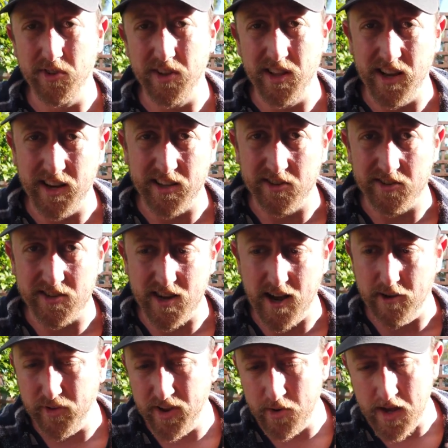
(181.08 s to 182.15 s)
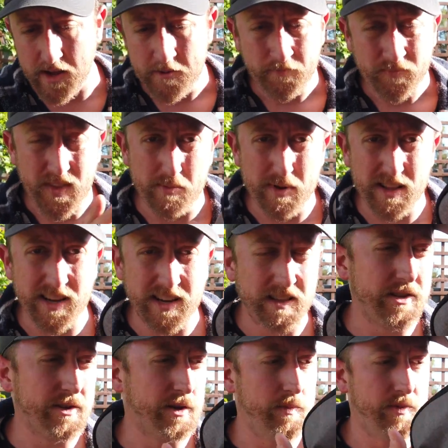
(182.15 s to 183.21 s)
really like their stuff. Anyway, there'll be a link in
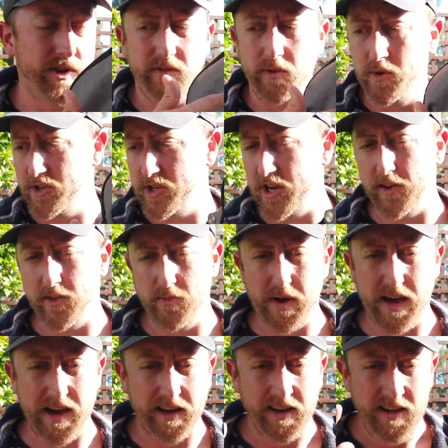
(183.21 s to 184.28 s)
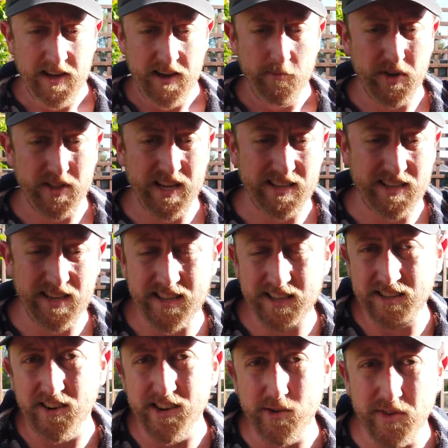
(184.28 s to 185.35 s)
the description if you want to check out the bag. But that's it.
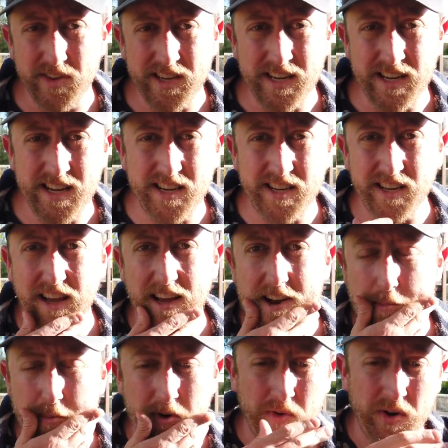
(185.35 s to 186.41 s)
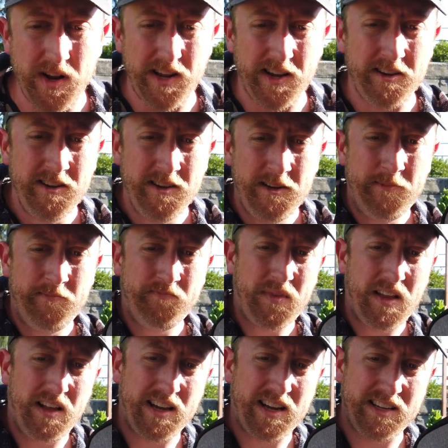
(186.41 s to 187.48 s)
That's all you really need to get up and running.
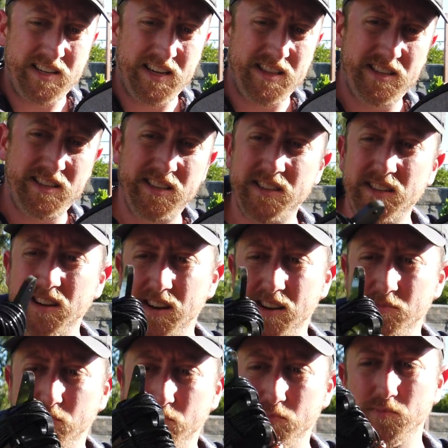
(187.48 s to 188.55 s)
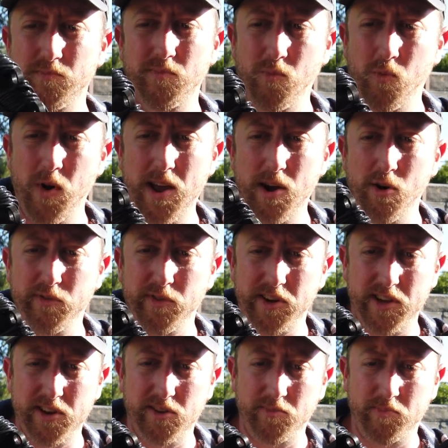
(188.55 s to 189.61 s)
Like I said, this is uh, way
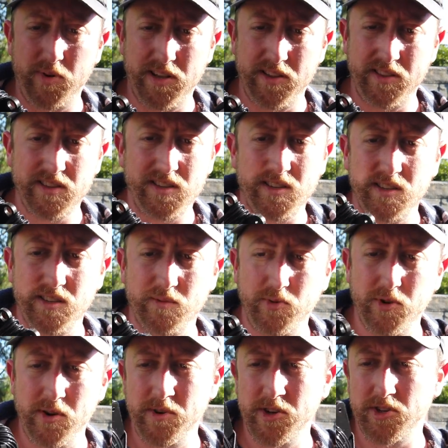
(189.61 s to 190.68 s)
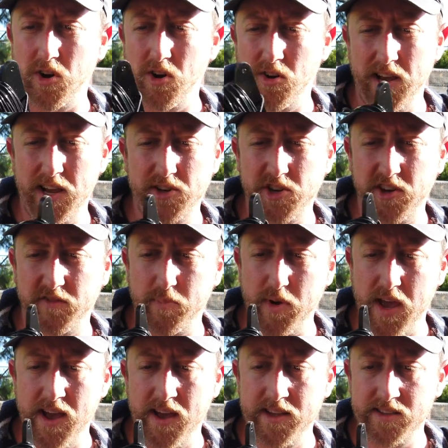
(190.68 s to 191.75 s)
overkill, but this is pretty much all H F
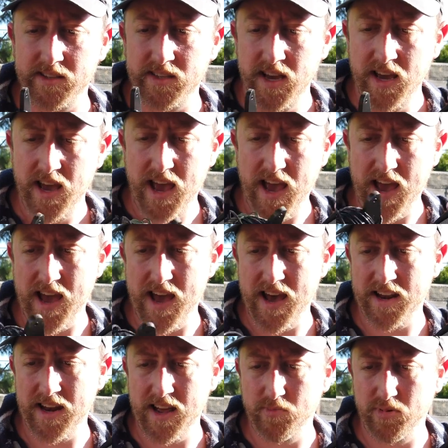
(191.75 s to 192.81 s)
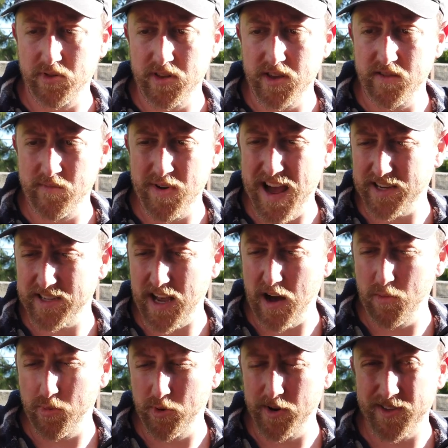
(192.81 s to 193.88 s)
bands, and I believe max
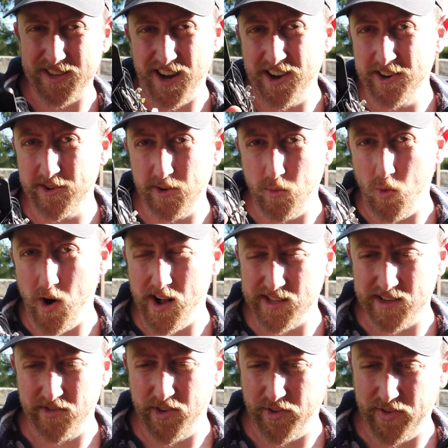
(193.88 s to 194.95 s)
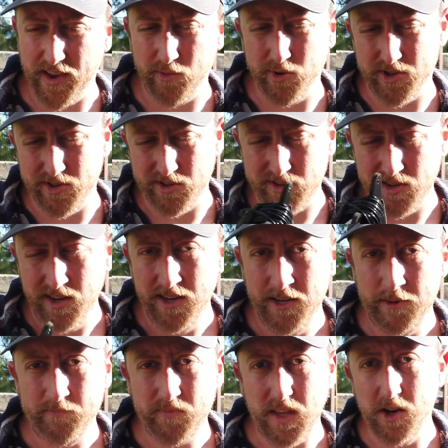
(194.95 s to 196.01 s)
output is one hundred watts on this thing, which is,
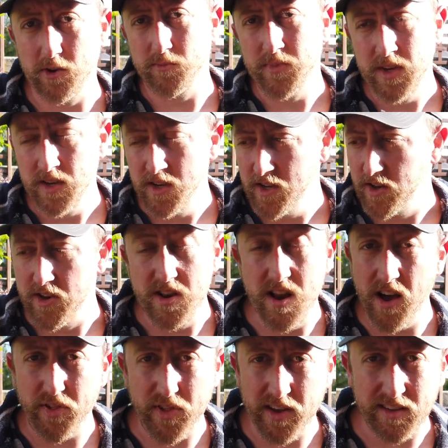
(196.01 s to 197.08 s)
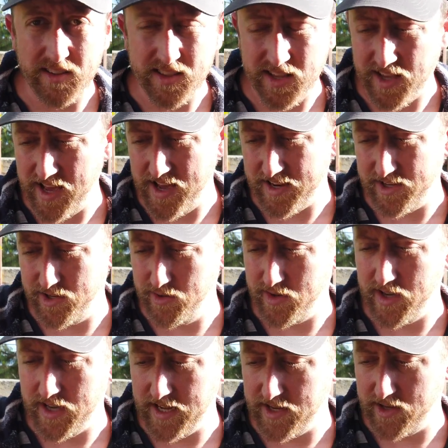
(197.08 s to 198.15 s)
you know, nothing that the K X two
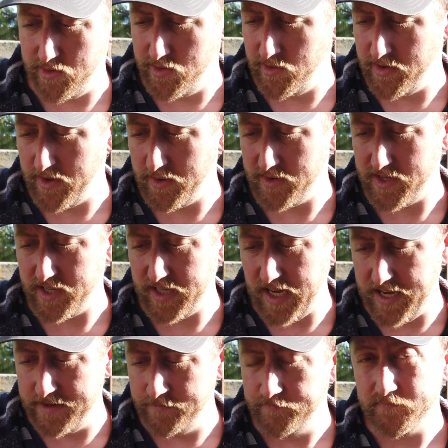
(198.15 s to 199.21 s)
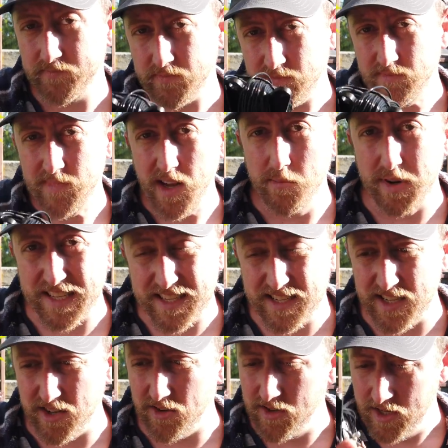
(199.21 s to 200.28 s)
can get to. It only goes to ten, but
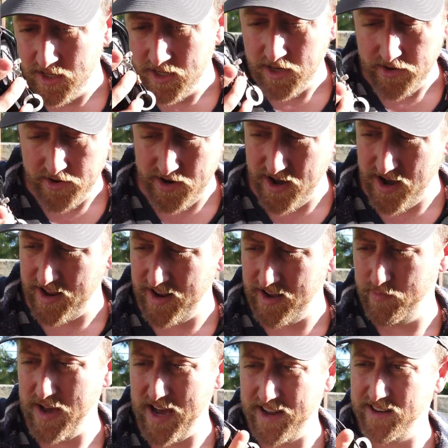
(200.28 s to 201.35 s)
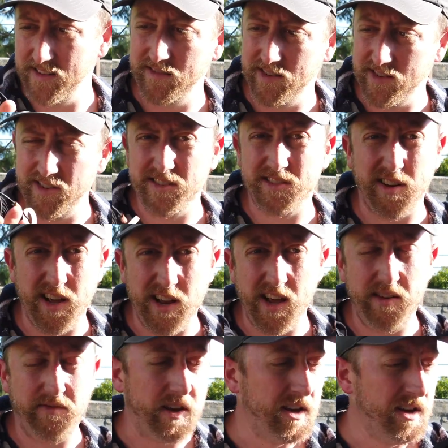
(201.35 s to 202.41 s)
still, not a bad, oh, it's kind of
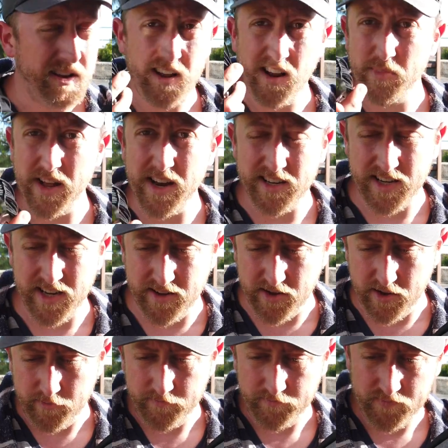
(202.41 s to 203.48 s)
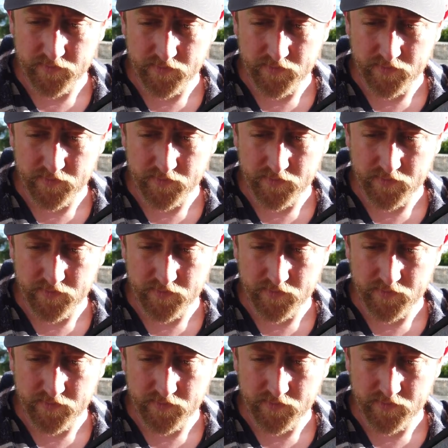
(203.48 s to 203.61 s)
heavy, not a bad antenna though.